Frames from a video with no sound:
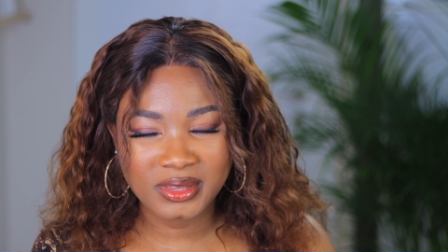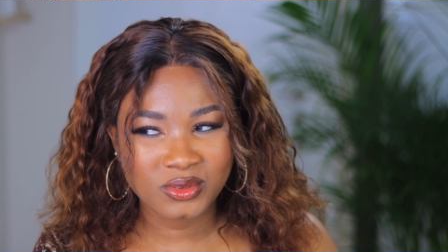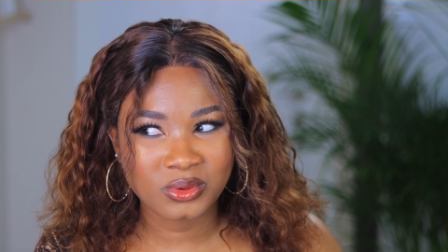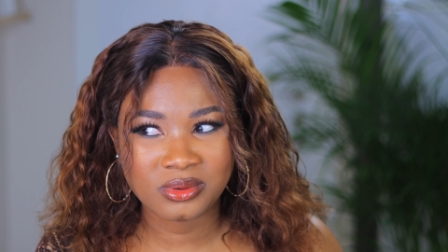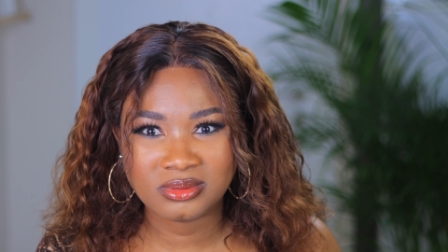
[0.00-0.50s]

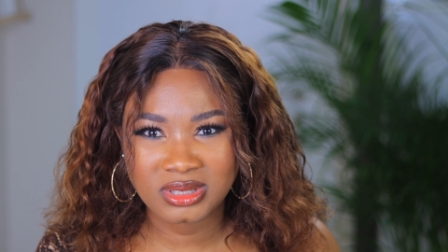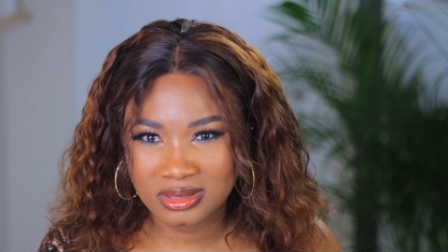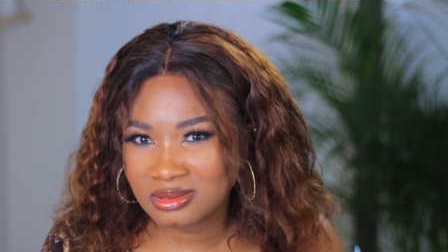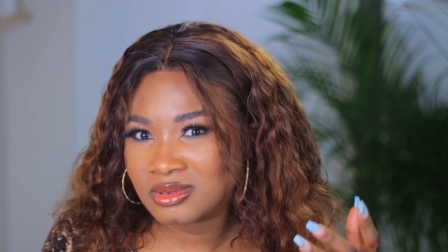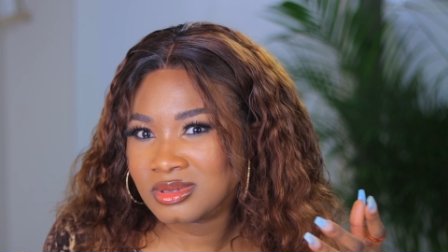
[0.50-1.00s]
So
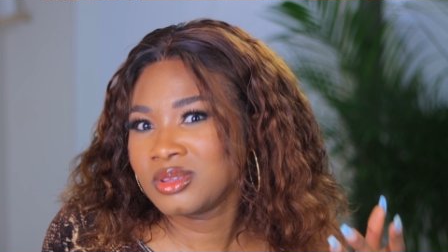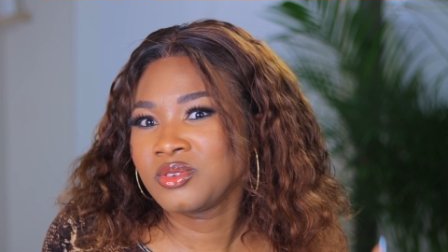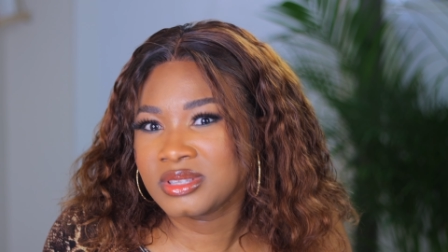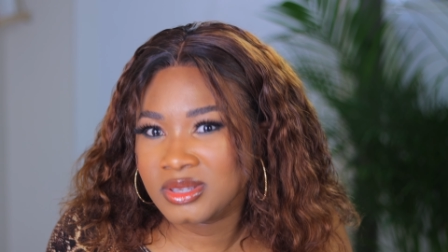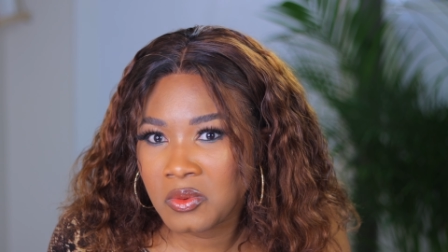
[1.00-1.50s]
it's
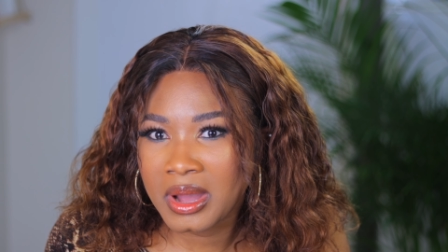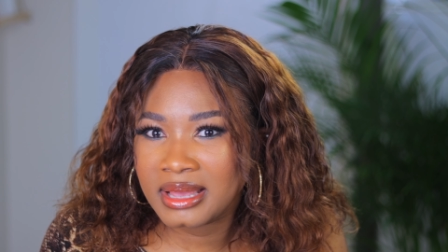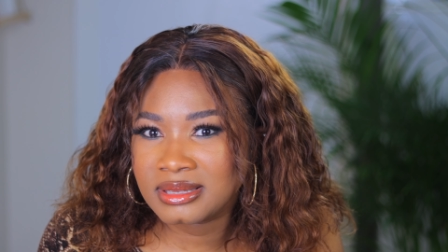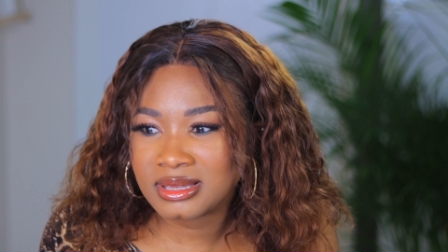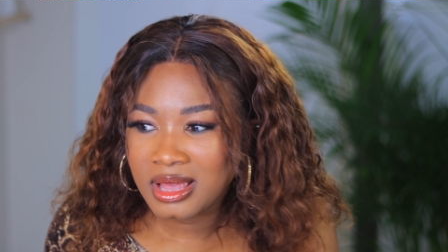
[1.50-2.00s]
security
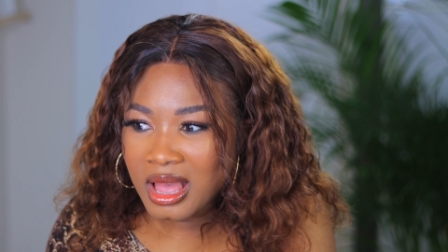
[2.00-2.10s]
wise.